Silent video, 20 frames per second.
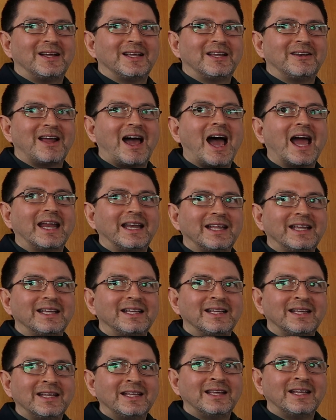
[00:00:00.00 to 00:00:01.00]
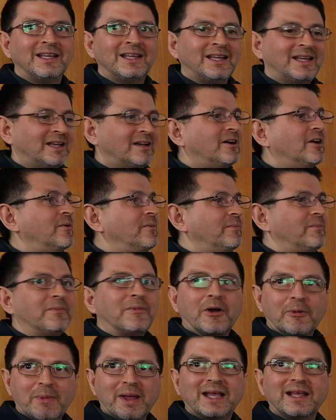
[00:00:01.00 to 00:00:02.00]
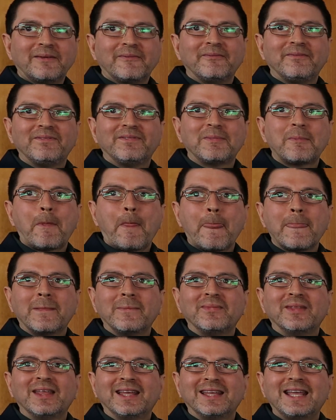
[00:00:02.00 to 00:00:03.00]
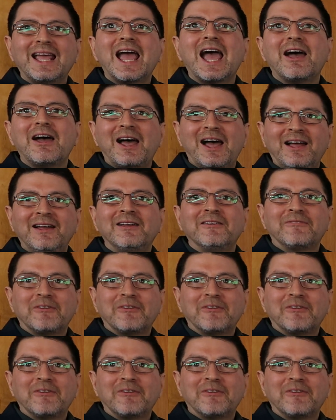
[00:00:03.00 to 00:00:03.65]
in hiding Scratches and headlights, both.